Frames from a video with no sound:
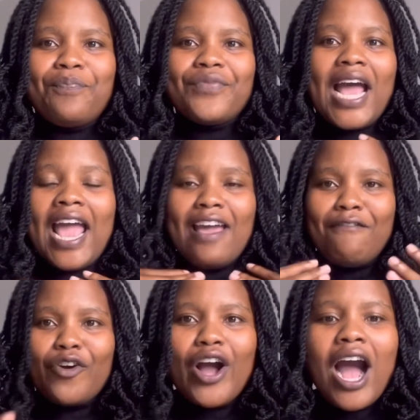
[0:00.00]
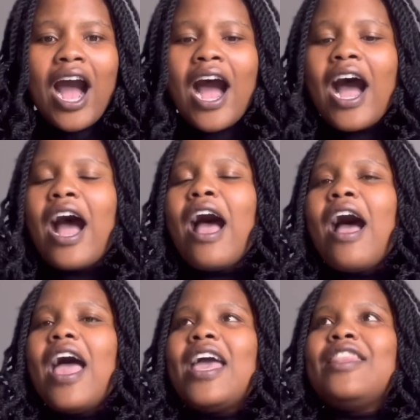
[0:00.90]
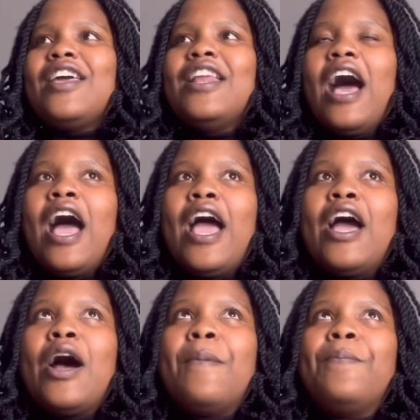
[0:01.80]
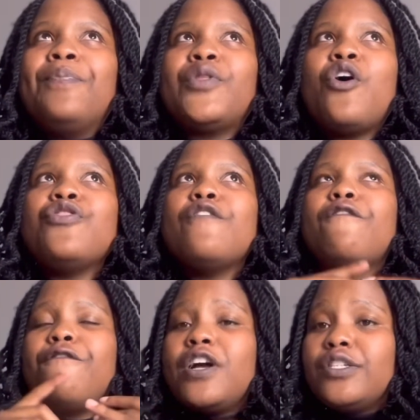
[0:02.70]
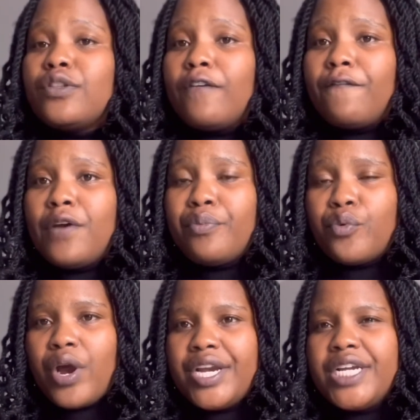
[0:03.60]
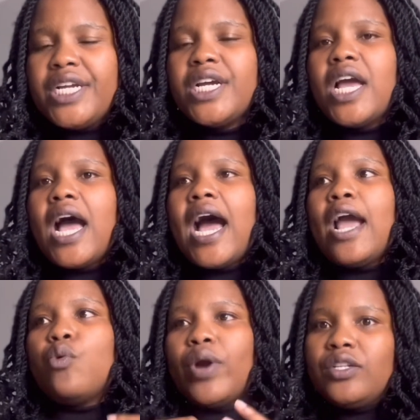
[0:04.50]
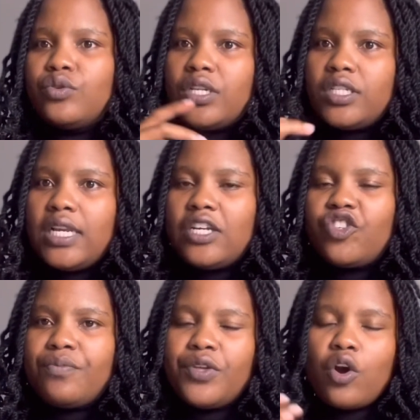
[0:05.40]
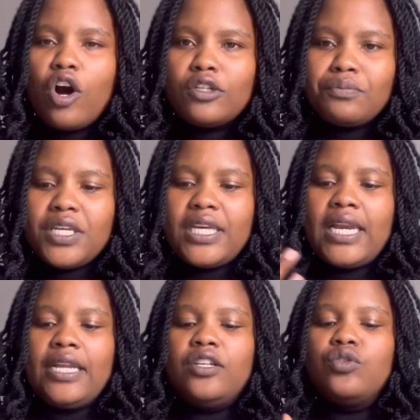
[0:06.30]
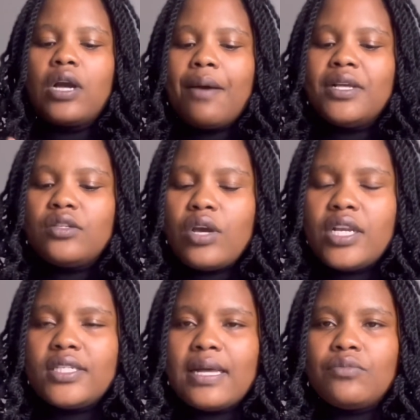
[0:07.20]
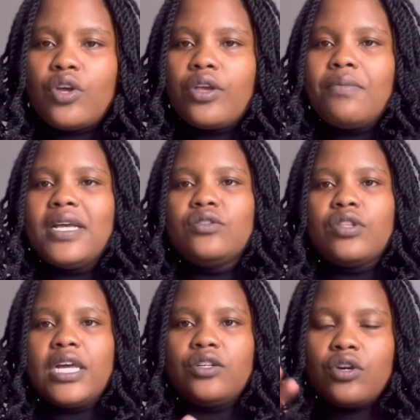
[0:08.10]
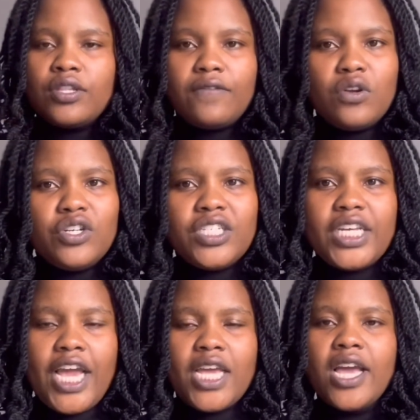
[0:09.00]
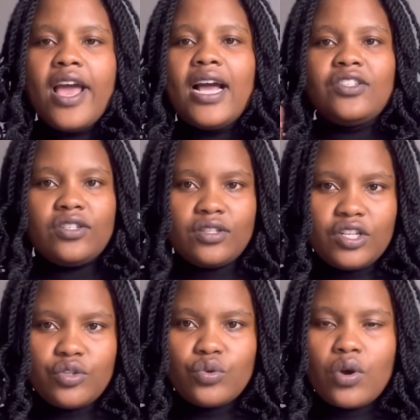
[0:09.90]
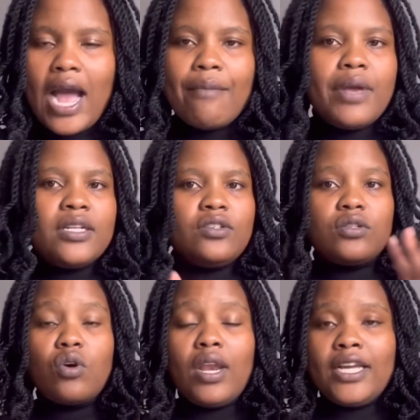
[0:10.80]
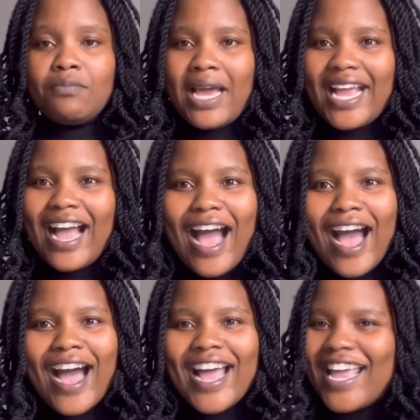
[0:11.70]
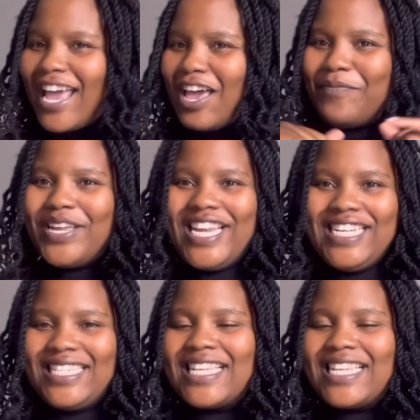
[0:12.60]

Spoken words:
I have a car. And then on the 1st of February, I went to the dealership. They called me that I need to come and sign some documents so that on the following day, I just need to come and just collect my car. Happiness.